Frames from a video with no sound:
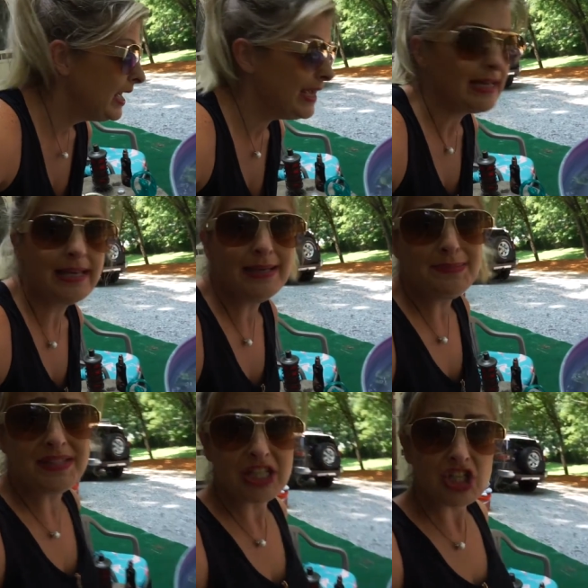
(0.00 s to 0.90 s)
it
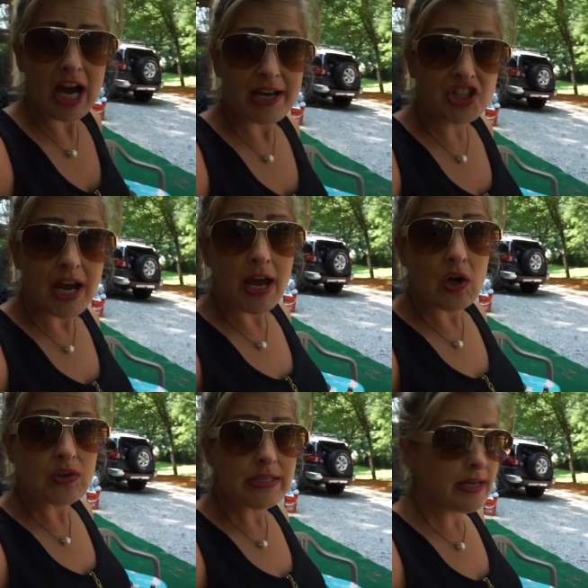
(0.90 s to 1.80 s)
keeps the trash
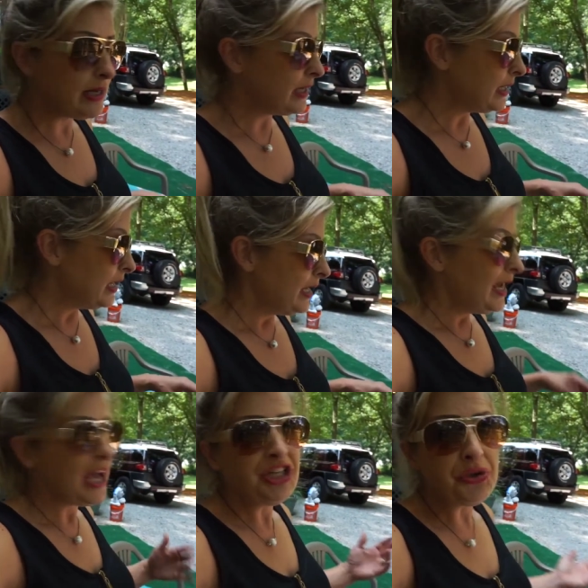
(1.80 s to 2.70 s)
out.
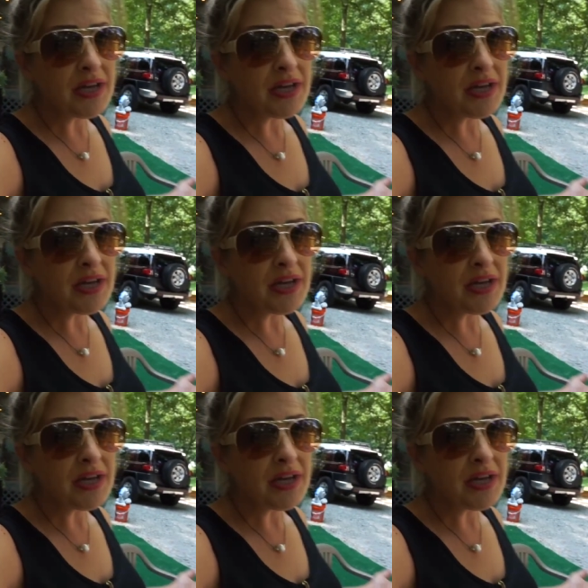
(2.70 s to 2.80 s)
And you